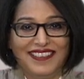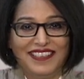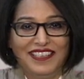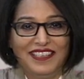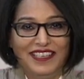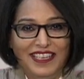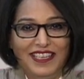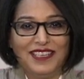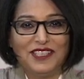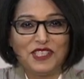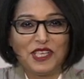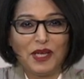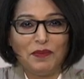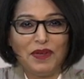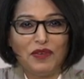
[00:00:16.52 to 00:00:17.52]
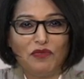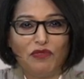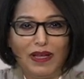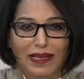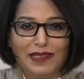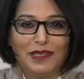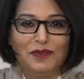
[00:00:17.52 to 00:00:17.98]
Neena Sharma
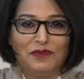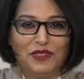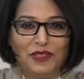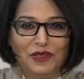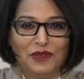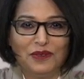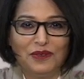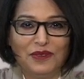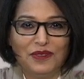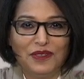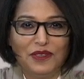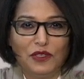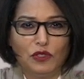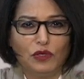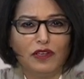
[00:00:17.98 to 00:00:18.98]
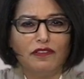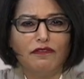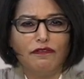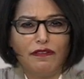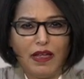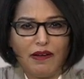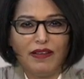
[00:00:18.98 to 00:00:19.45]
welcomes you to a
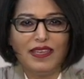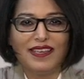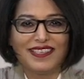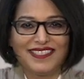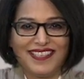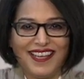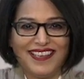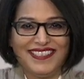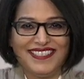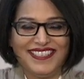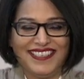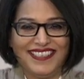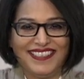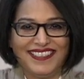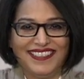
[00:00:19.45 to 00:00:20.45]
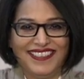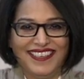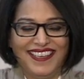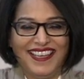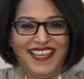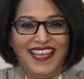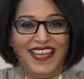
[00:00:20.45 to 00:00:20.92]
very exciting
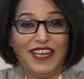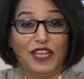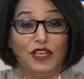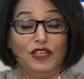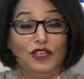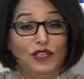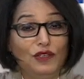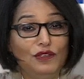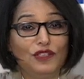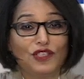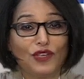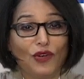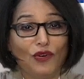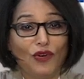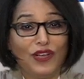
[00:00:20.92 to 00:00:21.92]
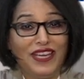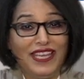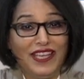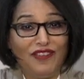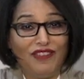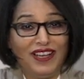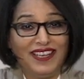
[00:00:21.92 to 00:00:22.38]
and a new show on
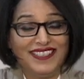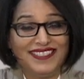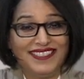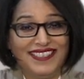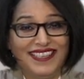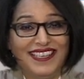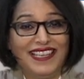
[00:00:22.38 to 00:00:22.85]
eAwaaz,